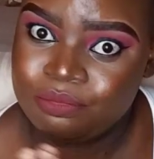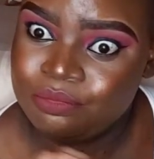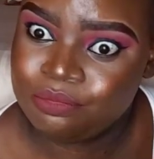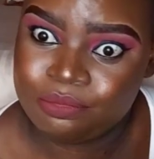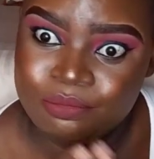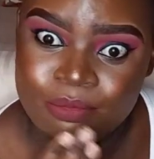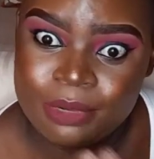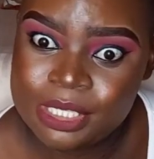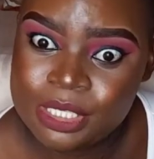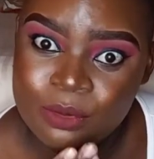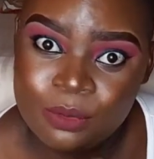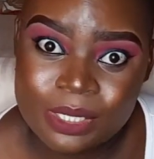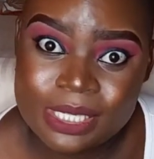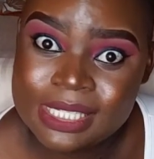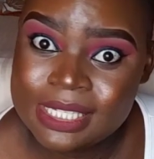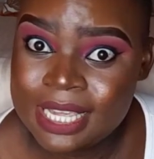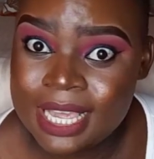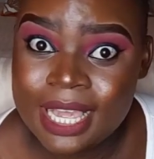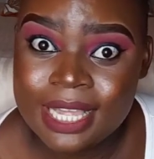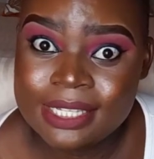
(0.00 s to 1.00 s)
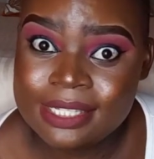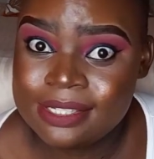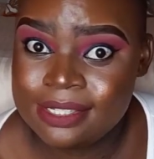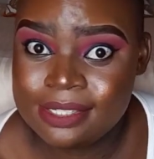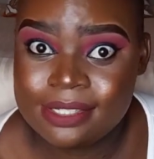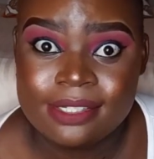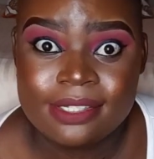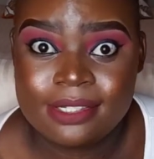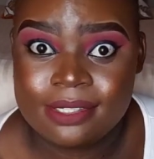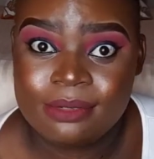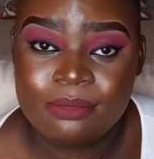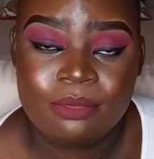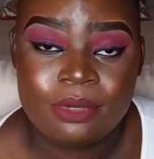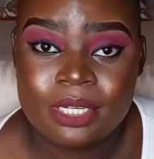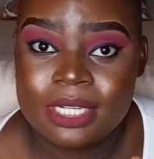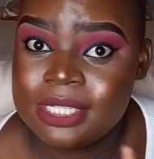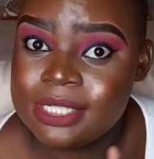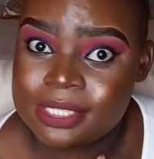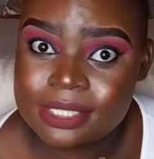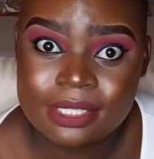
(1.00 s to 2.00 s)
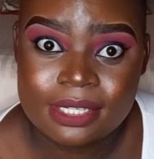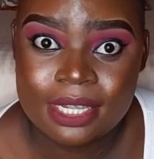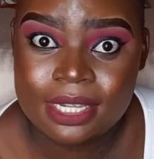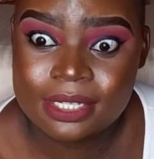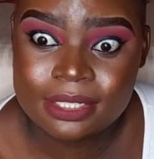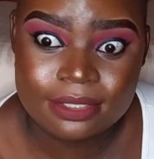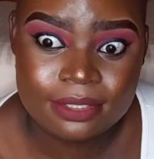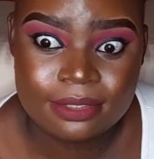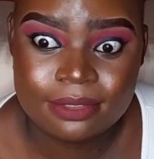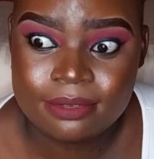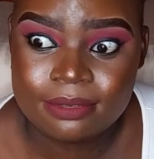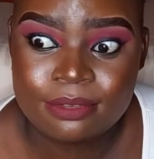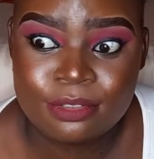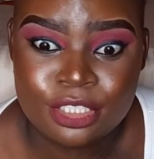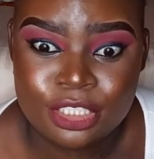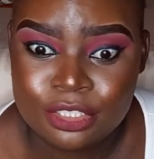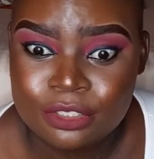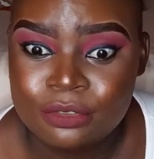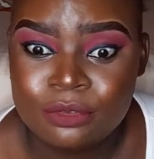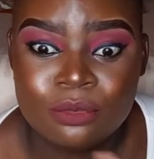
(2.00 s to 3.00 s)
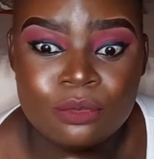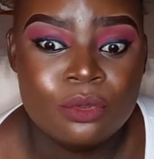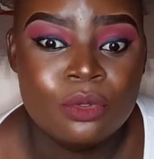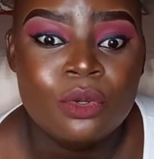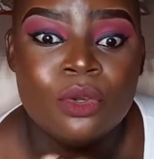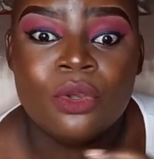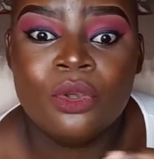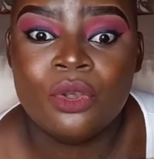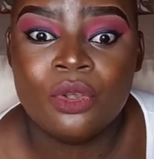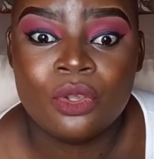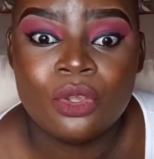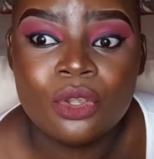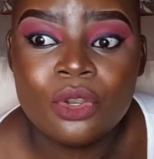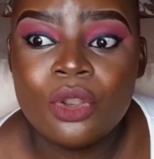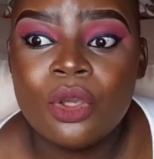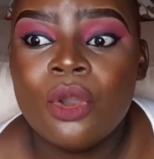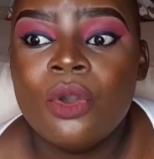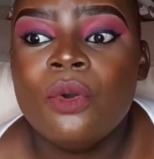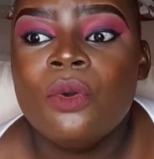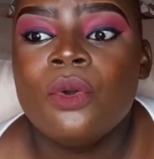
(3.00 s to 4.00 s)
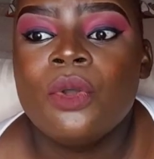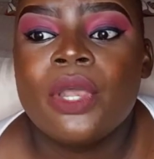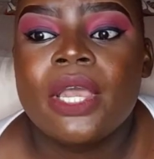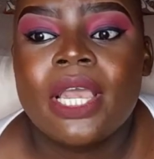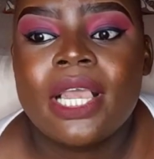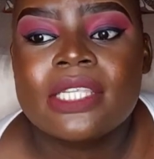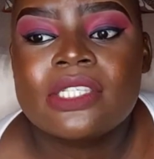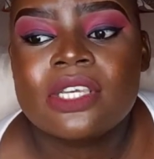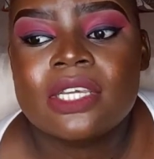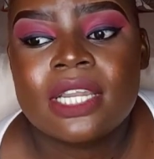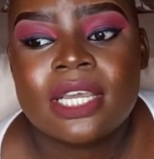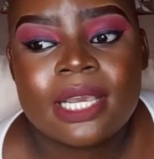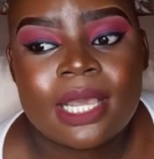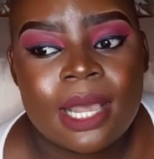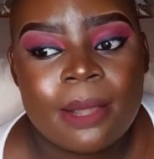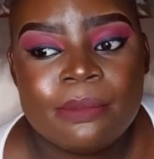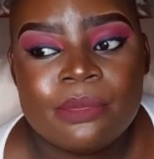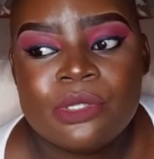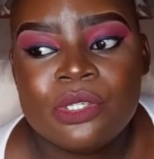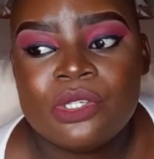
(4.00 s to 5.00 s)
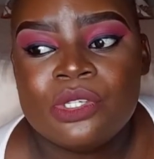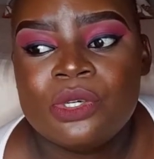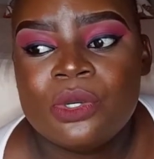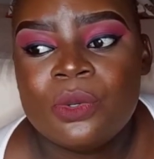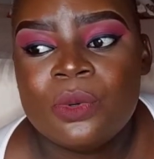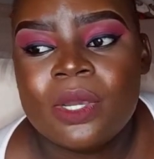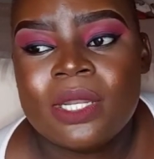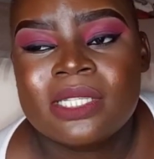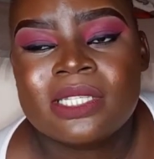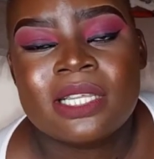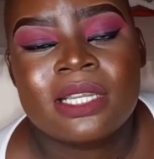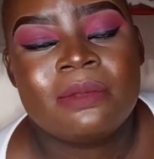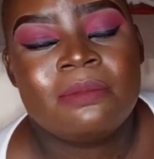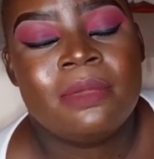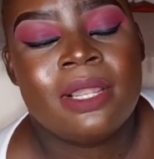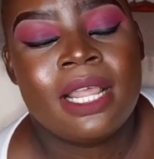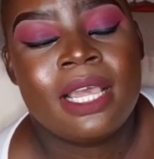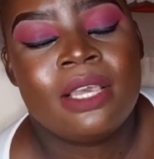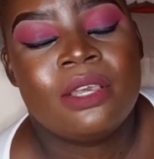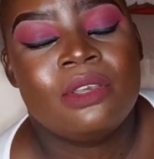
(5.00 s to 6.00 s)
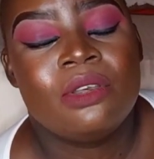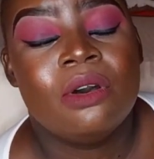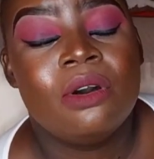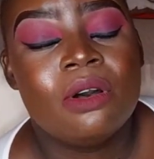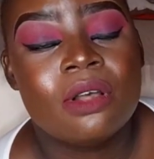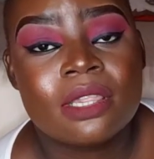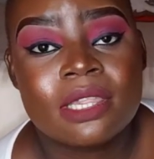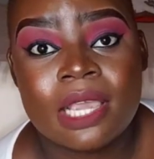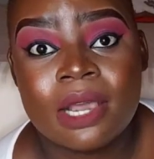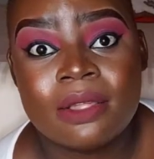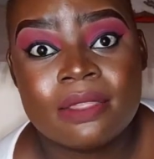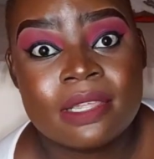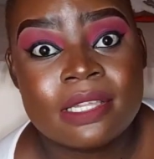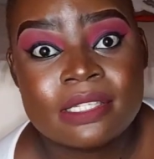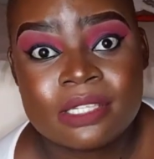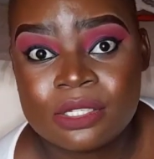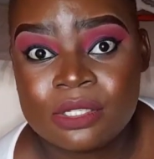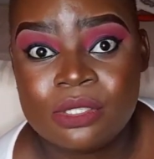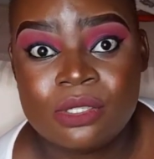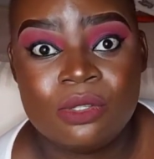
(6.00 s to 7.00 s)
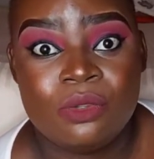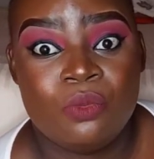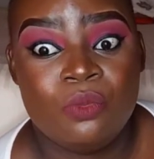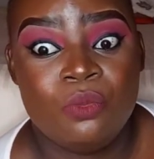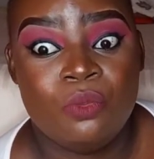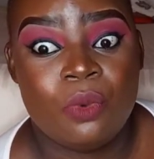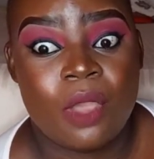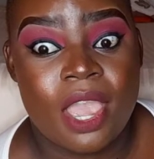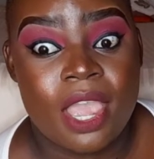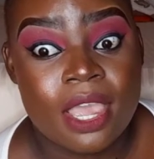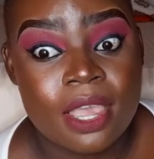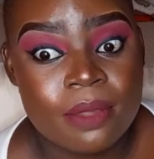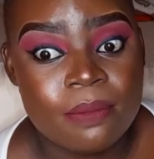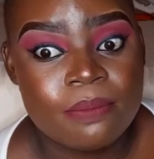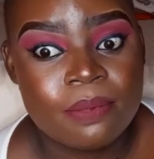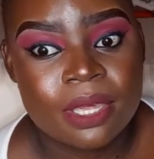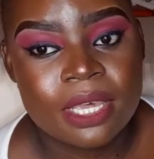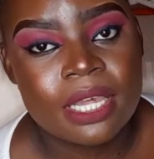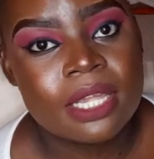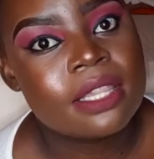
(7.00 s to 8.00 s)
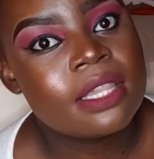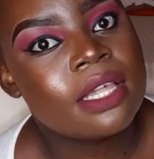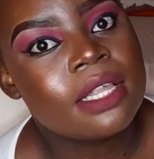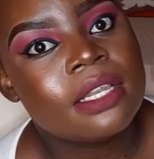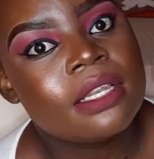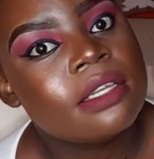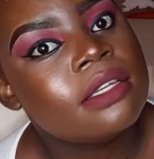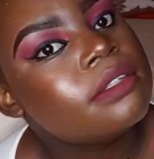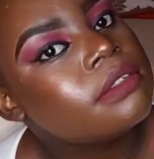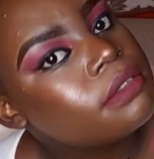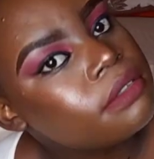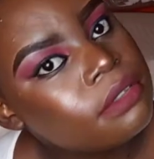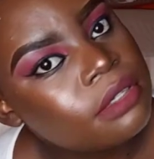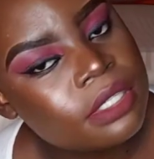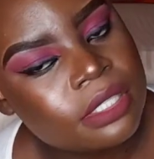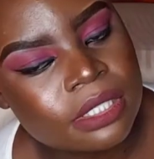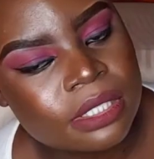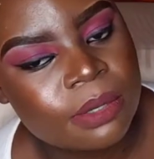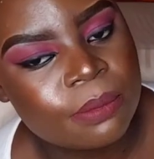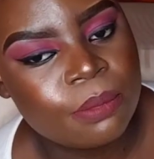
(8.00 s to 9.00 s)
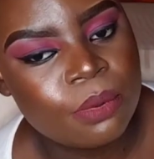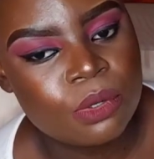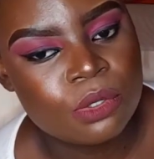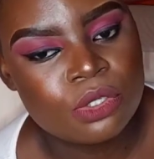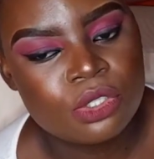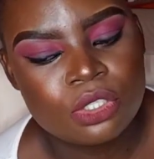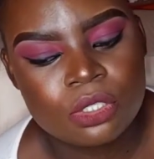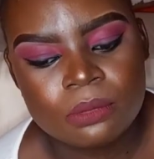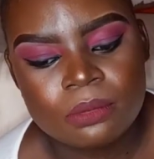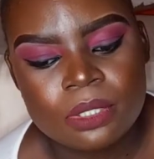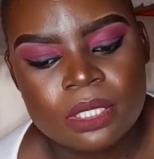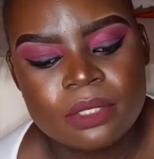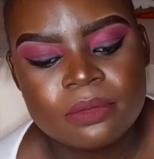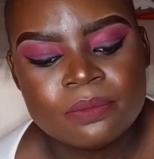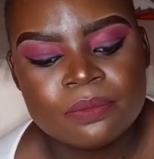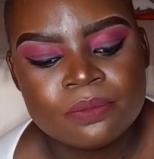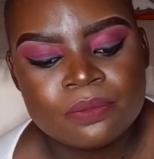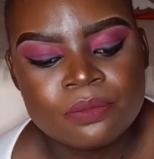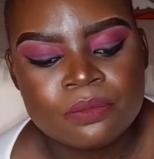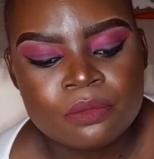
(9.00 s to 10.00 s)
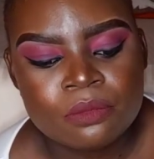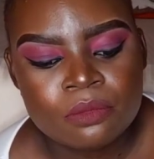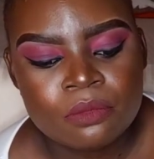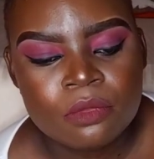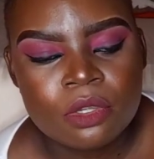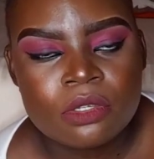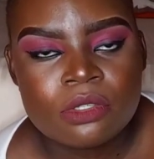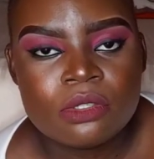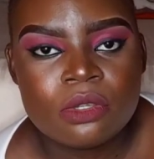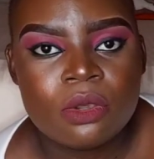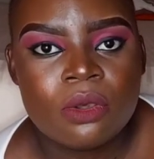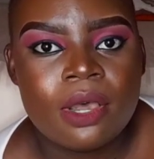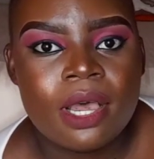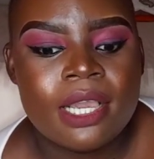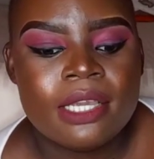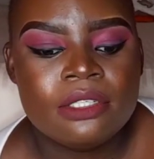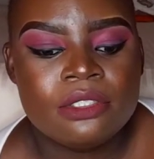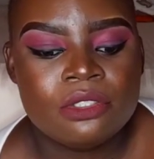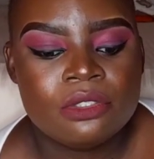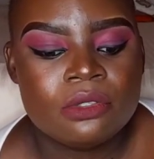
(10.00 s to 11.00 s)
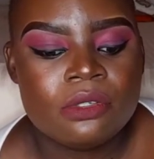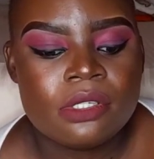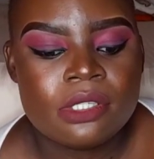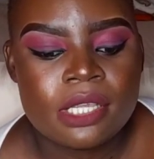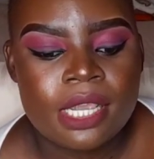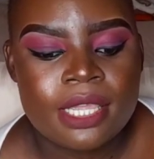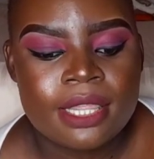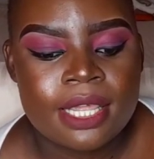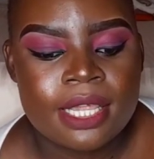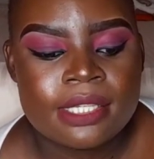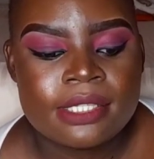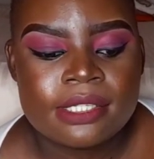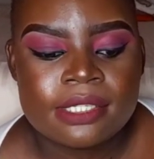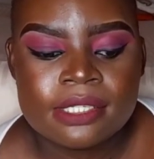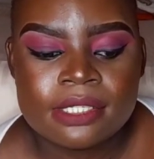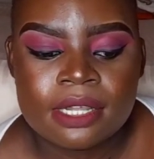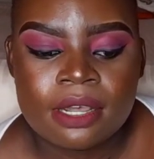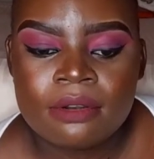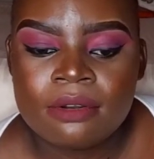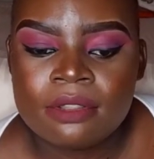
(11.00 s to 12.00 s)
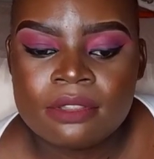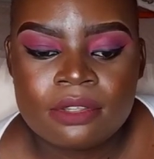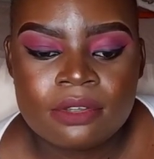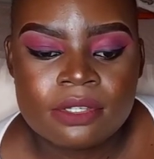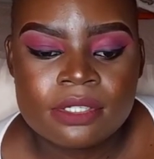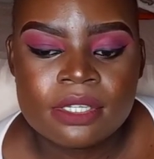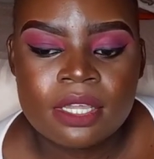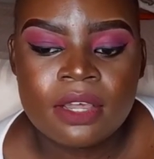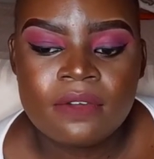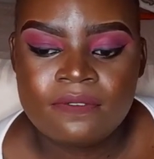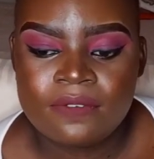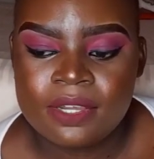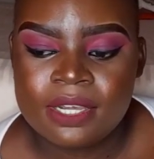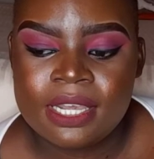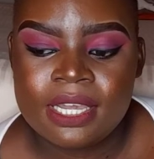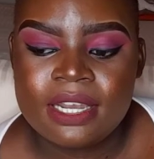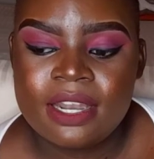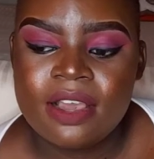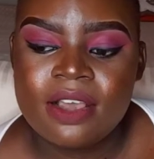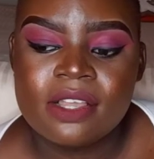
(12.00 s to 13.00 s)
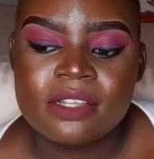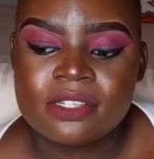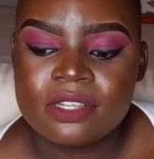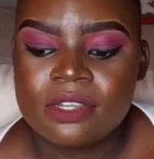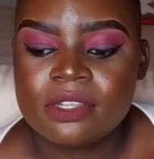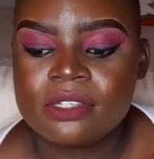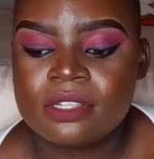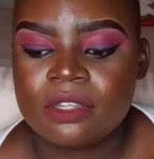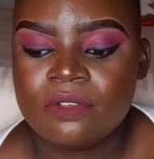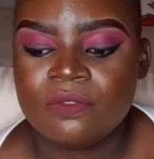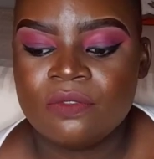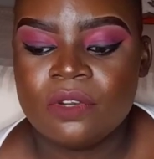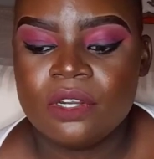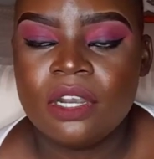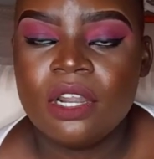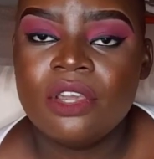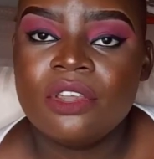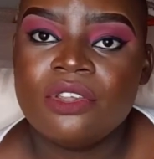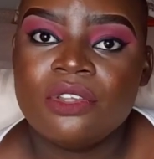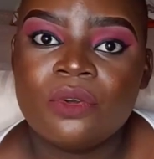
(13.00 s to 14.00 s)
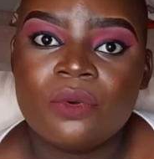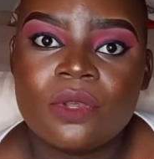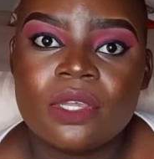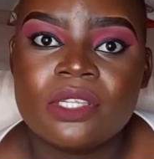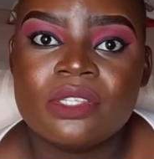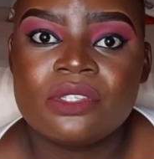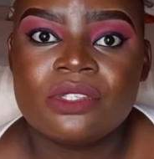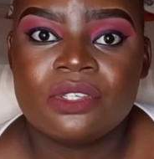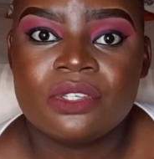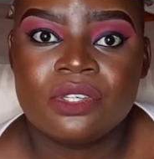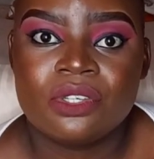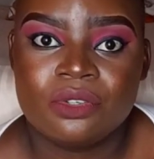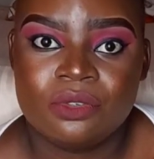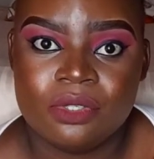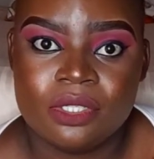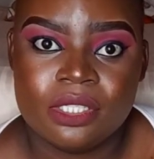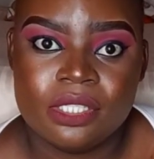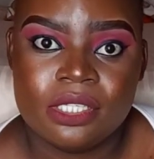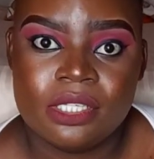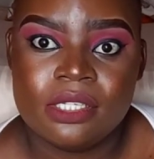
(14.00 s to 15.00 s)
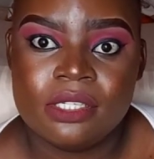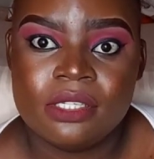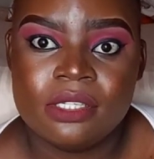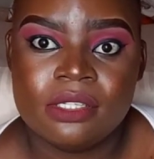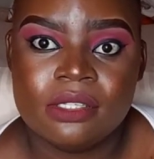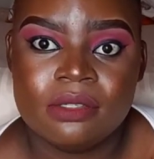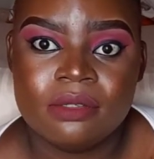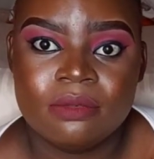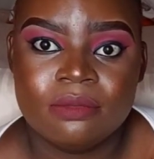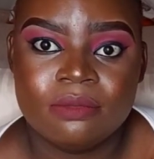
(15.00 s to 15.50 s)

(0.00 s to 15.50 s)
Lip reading: must always cuts when it's 8 to, it's gonna come to you and it's gonna be like, oh, now this is way bigger than it's supposed to be. So I do say that sit down with yourself and kind of ask yourself, what are your insecurities?